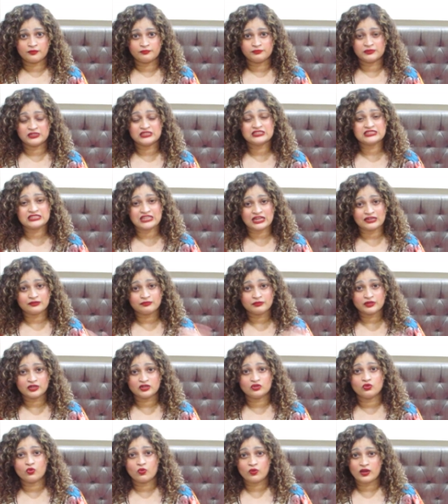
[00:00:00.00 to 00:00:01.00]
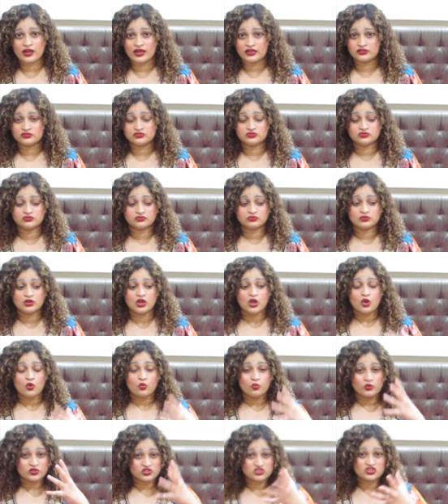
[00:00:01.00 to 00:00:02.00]
please let me know as to
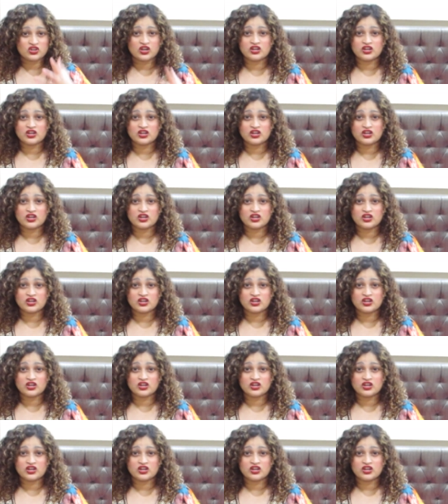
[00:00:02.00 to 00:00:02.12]
which